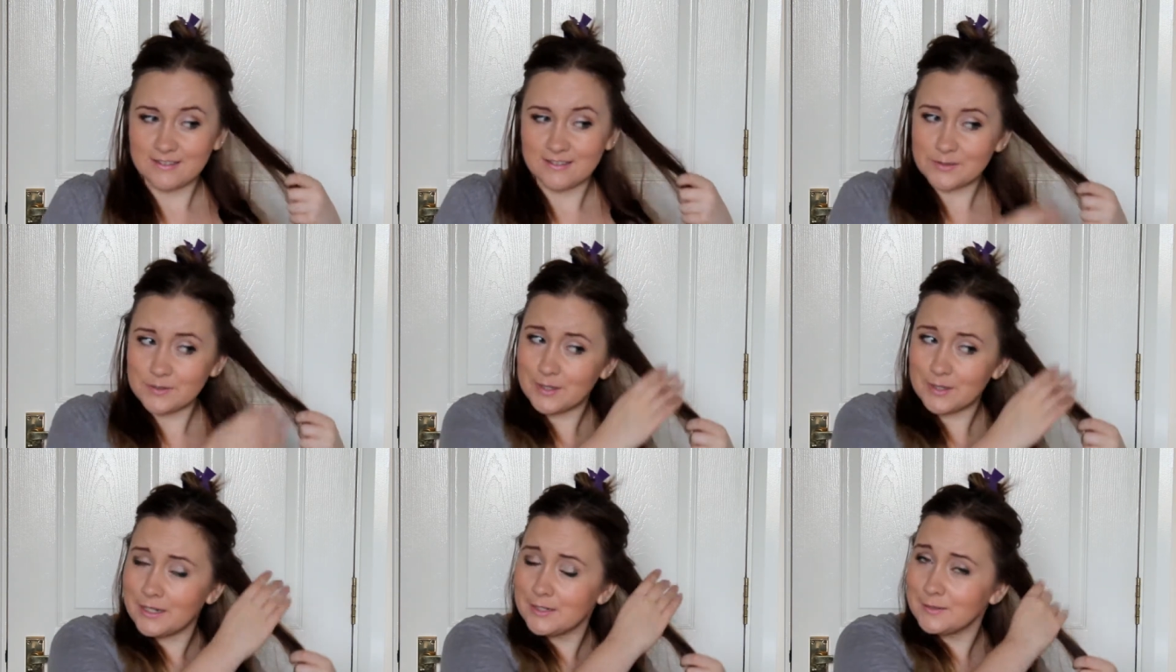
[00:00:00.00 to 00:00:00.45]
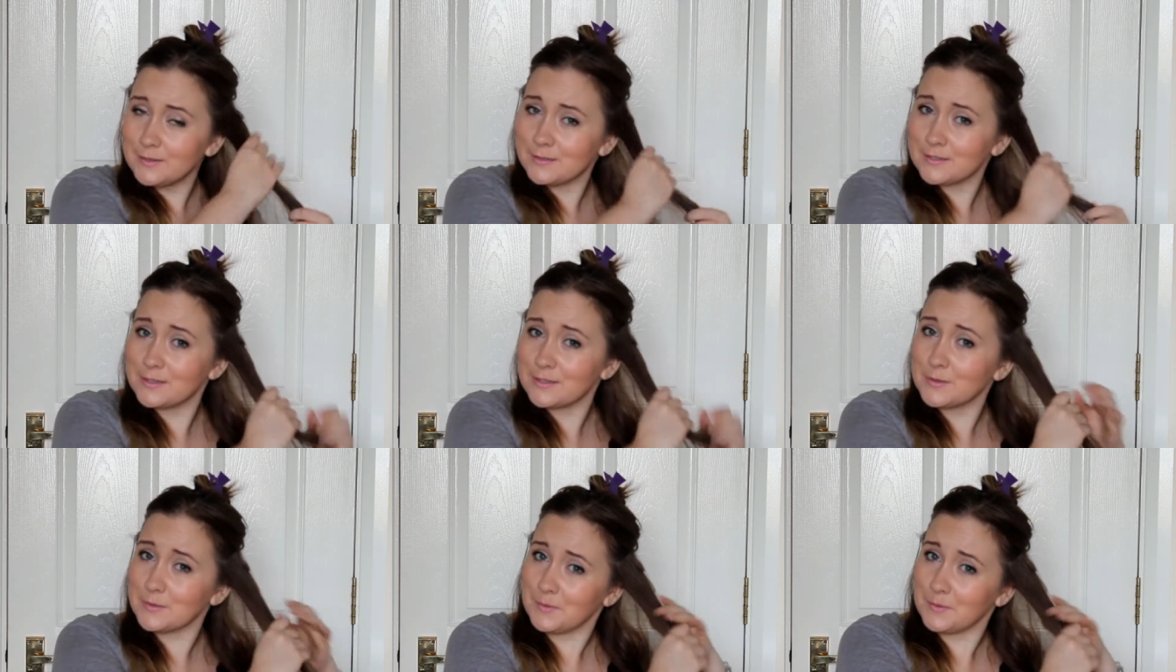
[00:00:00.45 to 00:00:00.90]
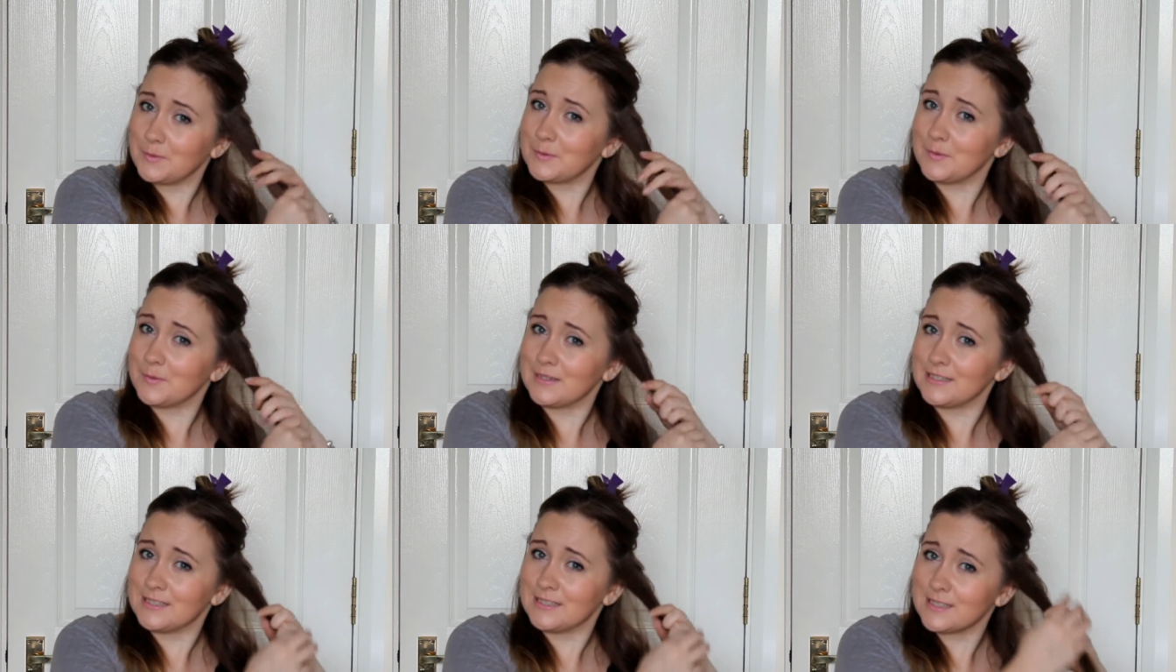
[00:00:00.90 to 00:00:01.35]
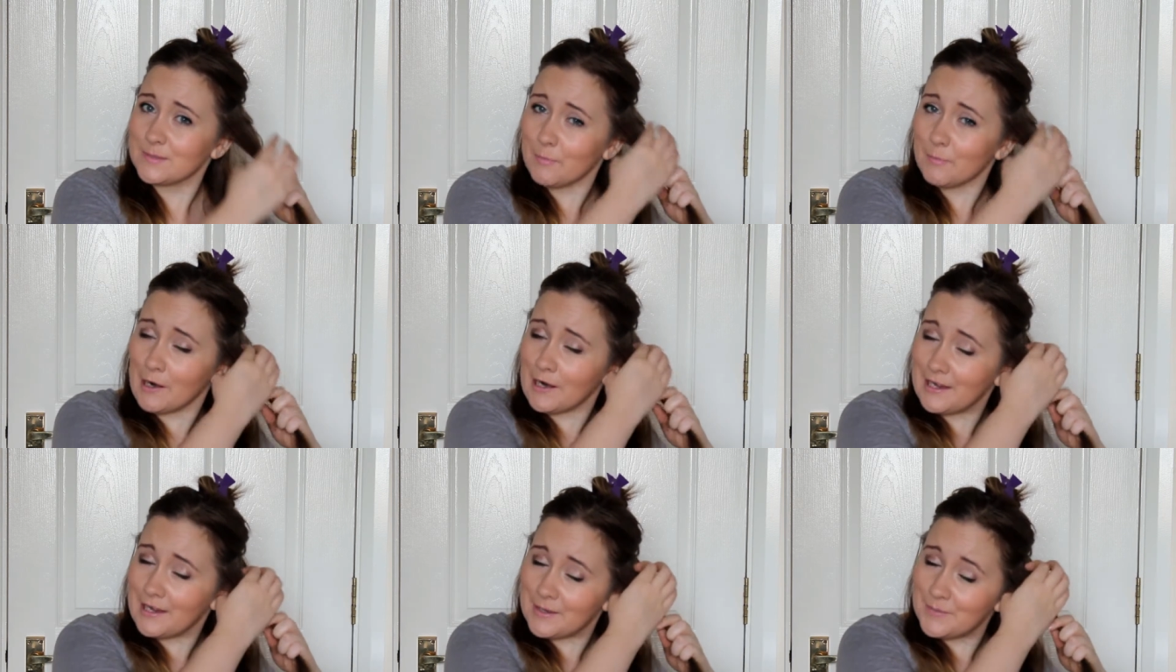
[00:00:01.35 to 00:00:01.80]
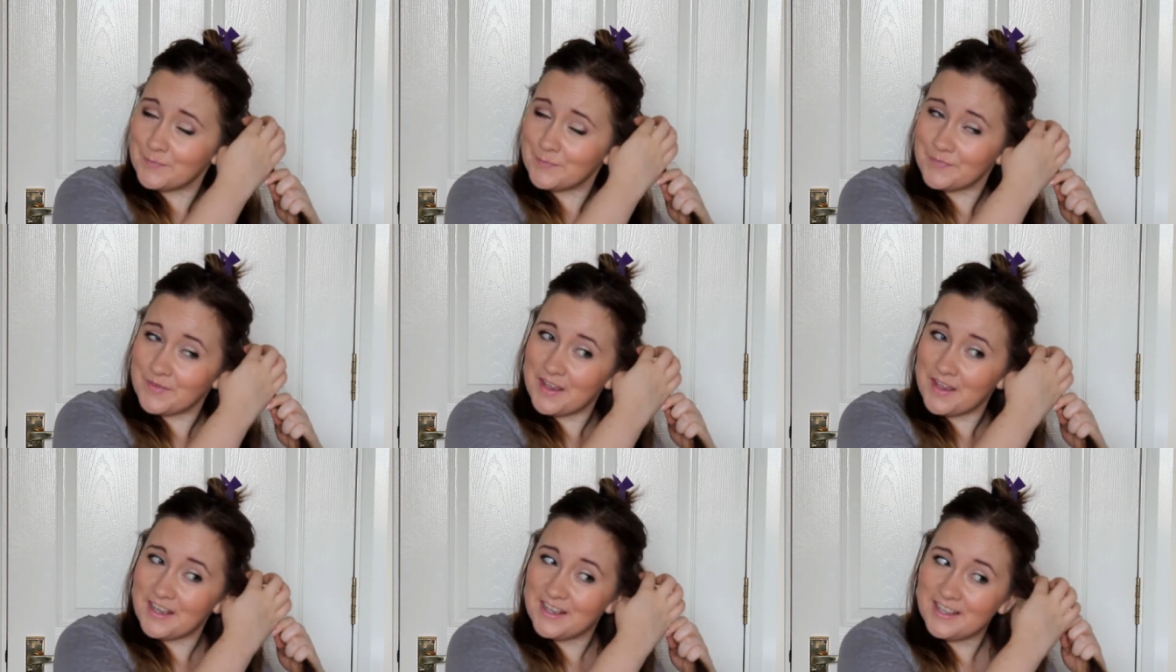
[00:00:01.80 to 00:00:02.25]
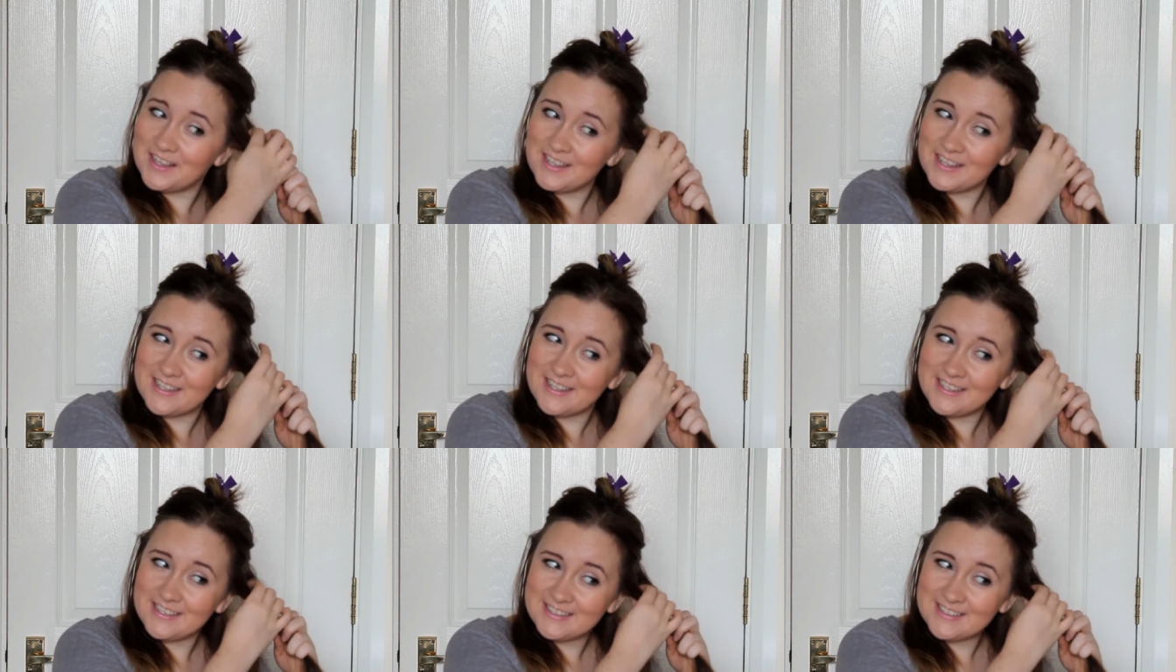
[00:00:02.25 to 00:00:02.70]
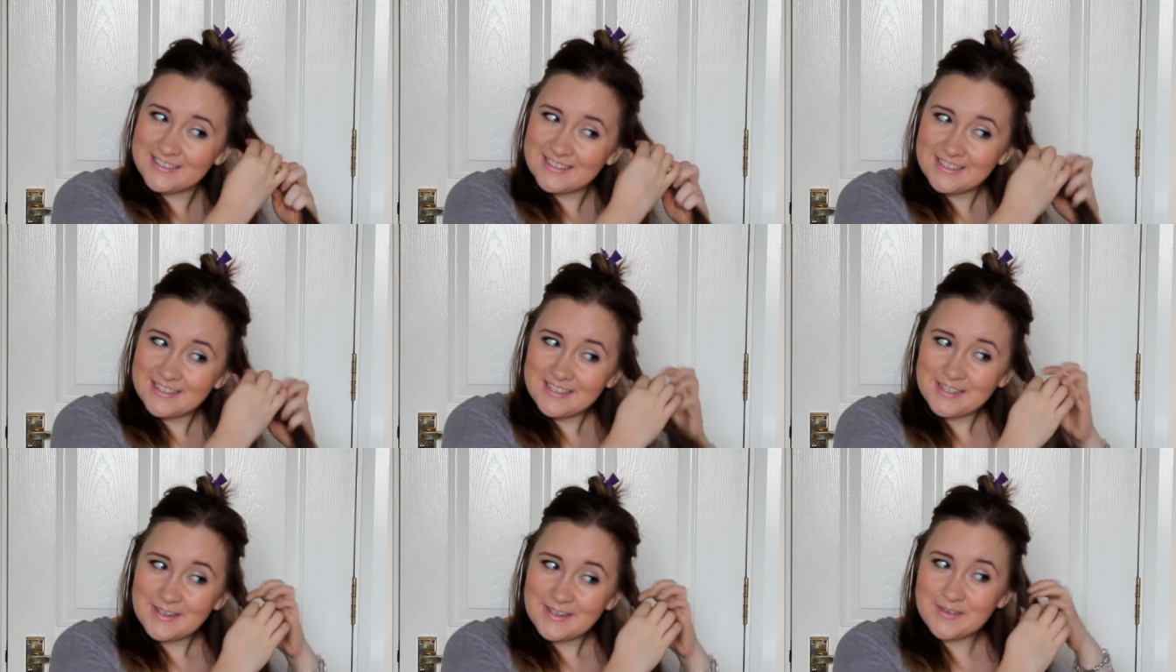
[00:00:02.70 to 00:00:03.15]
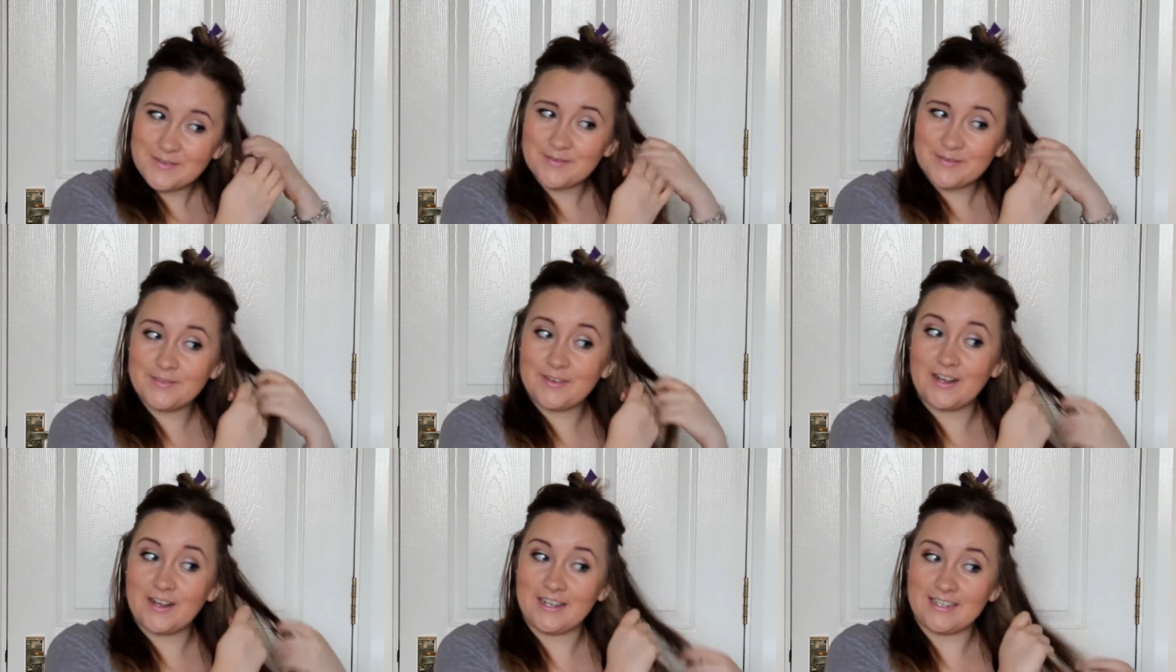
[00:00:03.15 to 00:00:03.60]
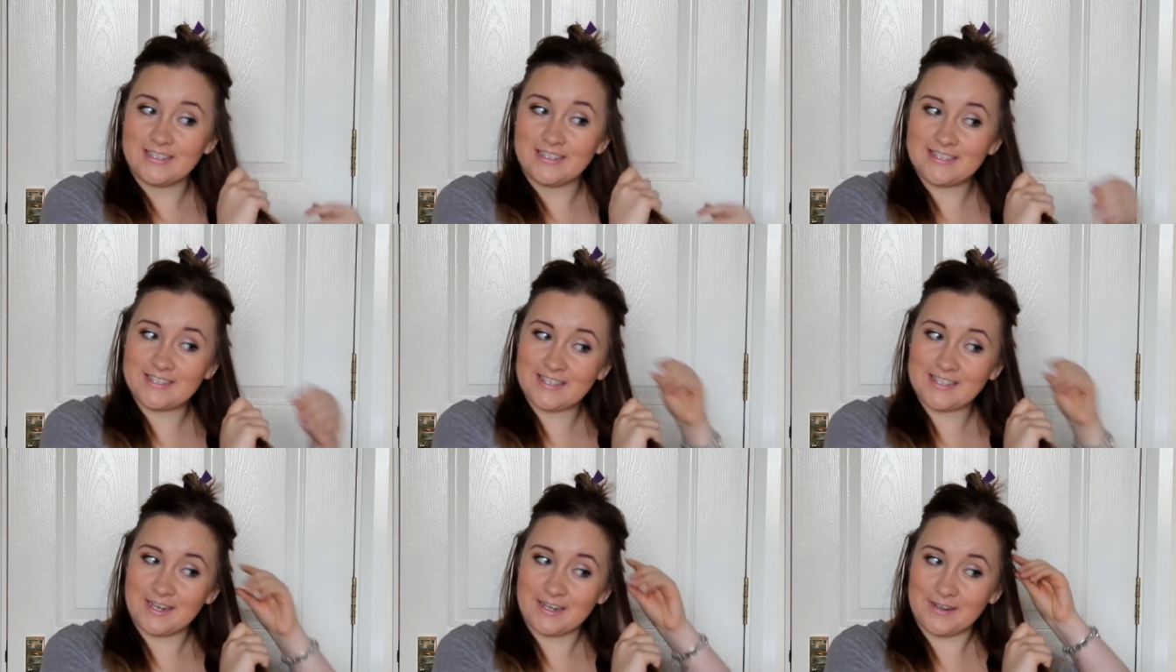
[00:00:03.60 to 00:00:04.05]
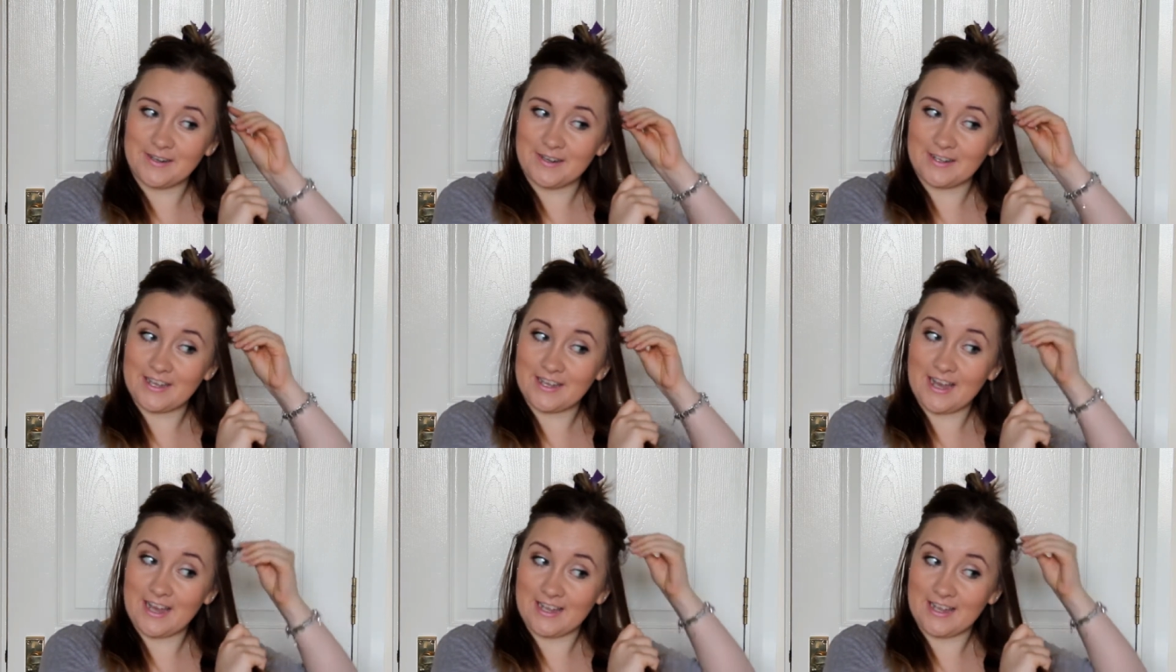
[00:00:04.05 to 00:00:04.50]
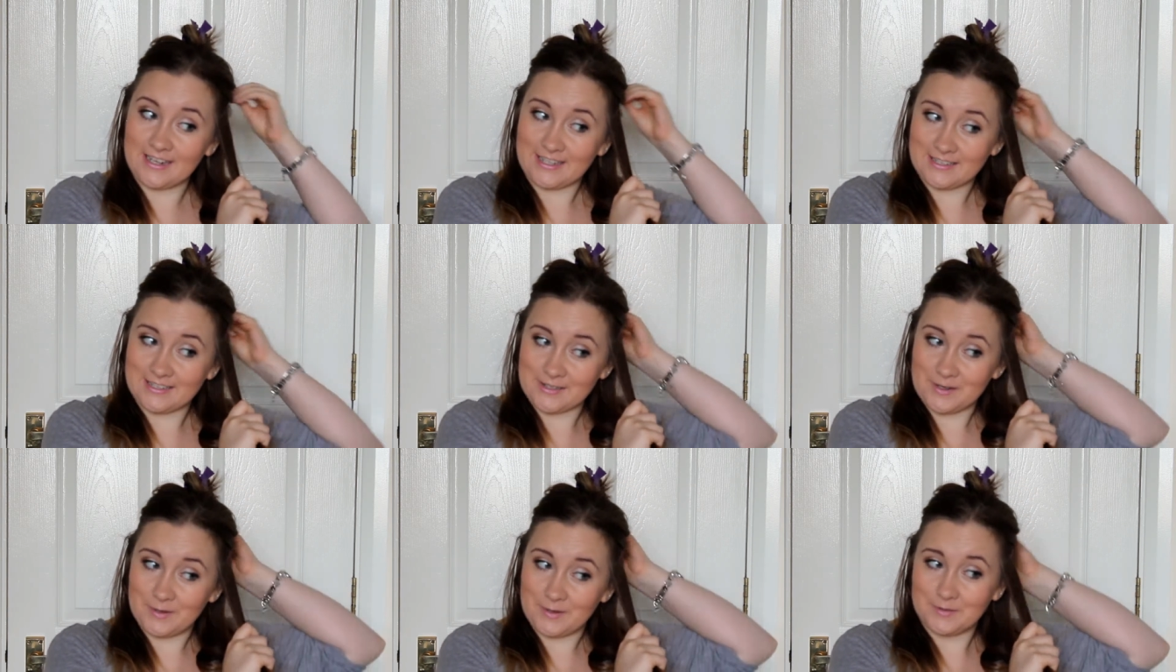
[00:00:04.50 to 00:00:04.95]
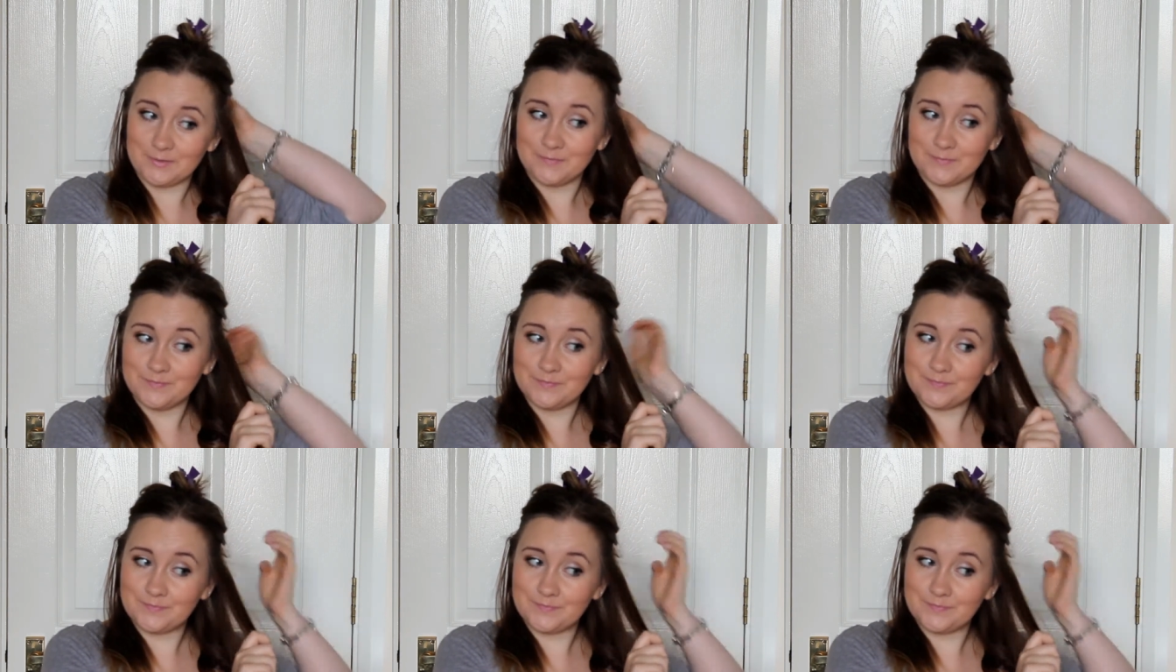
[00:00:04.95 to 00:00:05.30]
Try not to talk when you spray it. Right, so a curling tong.